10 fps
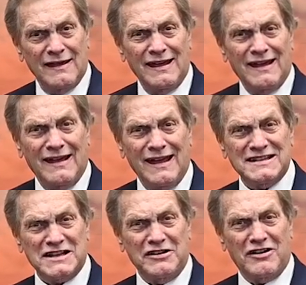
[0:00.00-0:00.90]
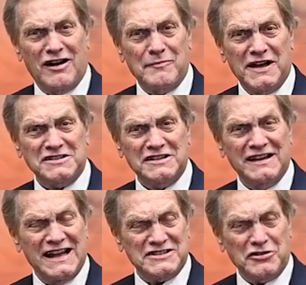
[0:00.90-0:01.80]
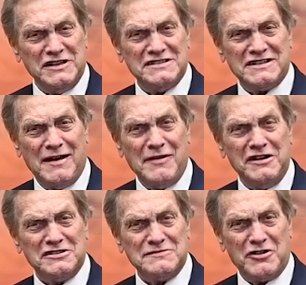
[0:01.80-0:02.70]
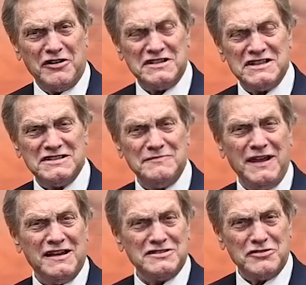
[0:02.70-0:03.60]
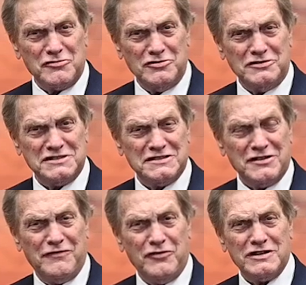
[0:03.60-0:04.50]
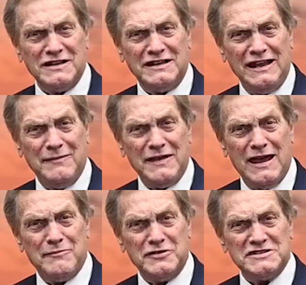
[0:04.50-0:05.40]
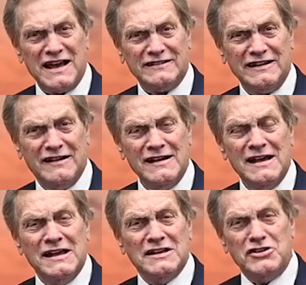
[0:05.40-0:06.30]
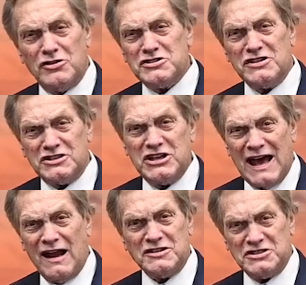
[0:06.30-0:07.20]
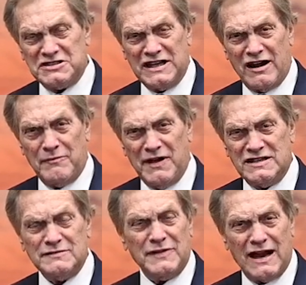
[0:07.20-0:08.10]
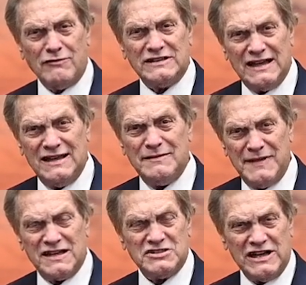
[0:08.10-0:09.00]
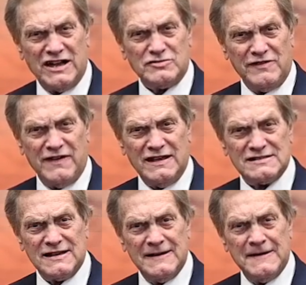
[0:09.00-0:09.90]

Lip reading: is under our budget, and that's always come under some criticism because of the rules and so forth that the EPA puts out there. Those are the challenges in our budget, but I will tell you the biggest challenge we face.